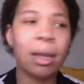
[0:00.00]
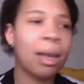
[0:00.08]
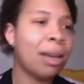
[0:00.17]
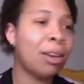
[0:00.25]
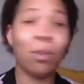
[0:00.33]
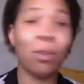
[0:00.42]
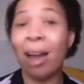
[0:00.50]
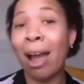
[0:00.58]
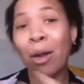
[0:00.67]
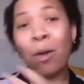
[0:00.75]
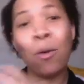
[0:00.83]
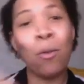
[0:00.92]
and you
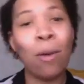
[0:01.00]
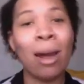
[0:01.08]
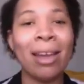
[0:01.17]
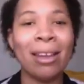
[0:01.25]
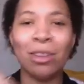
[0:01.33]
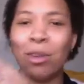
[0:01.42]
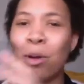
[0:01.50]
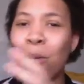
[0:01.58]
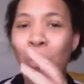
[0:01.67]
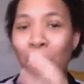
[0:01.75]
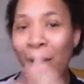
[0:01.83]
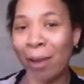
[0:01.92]

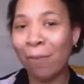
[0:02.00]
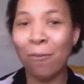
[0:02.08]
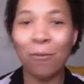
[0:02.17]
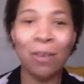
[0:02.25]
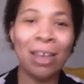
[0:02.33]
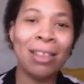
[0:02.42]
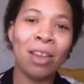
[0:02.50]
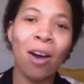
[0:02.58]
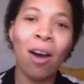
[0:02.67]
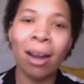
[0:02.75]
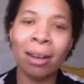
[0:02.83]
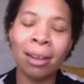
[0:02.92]
don't quite fit the
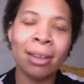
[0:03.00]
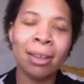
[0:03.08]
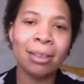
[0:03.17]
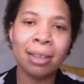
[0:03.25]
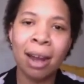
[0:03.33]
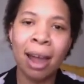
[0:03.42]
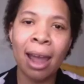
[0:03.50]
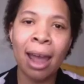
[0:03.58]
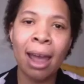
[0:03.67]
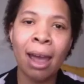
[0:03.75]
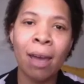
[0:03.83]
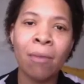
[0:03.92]
audience that I
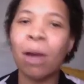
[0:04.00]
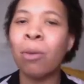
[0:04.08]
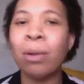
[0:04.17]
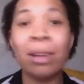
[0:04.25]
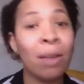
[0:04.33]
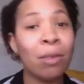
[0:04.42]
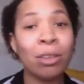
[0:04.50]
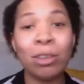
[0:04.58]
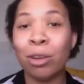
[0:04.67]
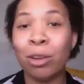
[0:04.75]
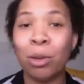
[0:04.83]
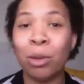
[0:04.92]
have, I would never
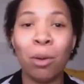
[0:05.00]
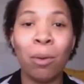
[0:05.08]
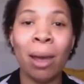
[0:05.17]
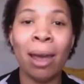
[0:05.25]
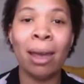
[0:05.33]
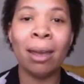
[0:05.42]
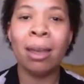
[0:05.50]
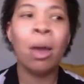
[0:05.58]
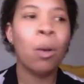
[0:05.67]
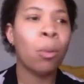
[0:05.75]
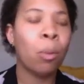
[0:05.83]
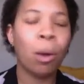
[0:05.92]
turn you away.
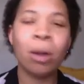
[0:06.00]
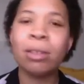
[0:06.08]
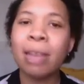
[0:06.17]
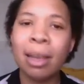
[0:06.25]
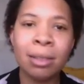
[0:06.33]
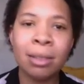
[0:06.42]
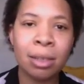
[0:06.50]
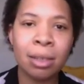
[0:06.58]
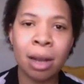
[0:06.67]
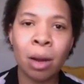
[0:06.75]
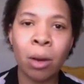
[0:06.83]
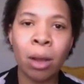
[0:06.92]
Worst case
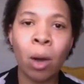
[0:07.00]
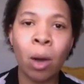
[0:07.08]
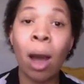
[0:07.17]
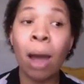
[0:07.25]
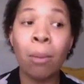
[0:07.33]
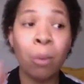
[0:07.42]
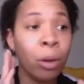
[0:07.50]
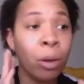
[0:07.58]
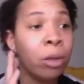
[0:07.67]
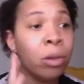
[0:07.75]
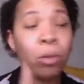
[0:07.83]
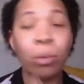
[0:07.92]
scenario, I
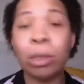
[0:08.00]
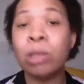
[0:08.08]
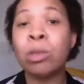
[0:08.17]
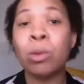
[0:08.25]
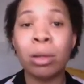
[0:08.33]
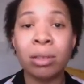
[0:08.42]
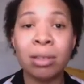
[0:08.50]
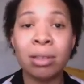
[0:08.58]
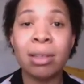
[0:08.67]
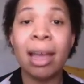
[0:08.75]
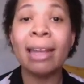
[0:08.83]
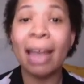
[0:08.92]
point you to resources
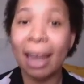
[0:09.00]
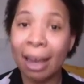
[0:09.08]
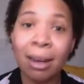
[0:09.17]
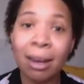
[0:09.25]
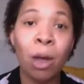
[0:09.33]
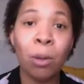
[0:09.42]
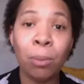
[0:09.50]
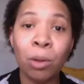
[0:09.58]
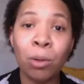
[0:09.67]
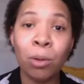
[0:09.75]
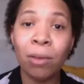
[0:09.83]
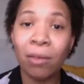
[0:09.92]
that can help
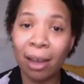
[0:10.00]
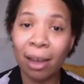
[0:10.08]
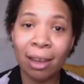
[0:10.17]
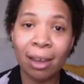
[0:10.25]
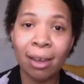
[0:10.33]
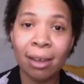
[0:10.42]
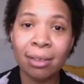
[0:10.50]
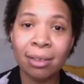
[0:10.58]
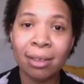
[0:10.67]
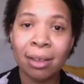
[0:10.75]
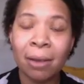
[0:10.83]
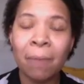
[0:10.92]
you if I can't.
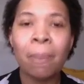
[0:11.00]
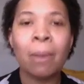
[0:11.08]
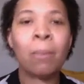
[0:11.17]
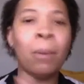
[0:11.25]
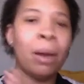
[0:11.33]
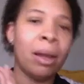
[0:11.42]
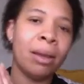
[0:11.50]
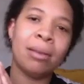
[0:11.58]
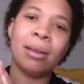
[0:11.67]
But